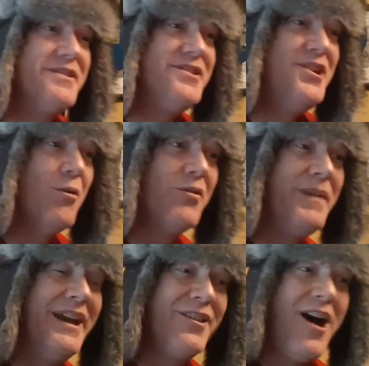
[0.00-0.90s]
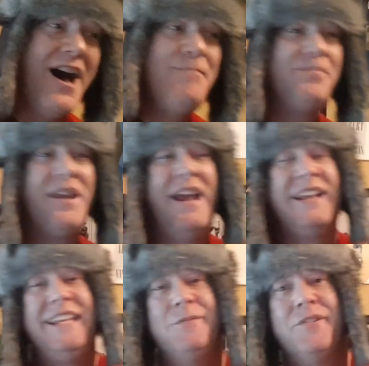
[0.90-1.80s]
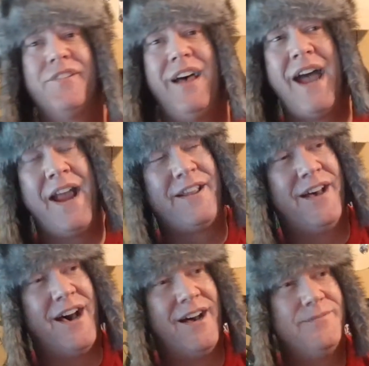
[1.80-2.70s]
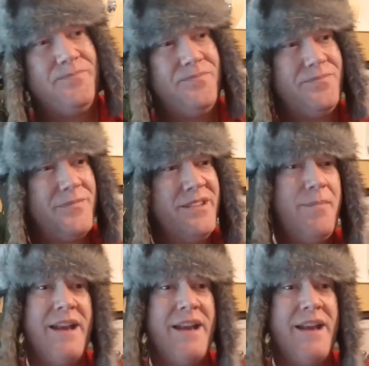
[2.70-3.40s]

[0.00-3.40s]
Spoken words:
chilling with me a lot, and he was like, it's my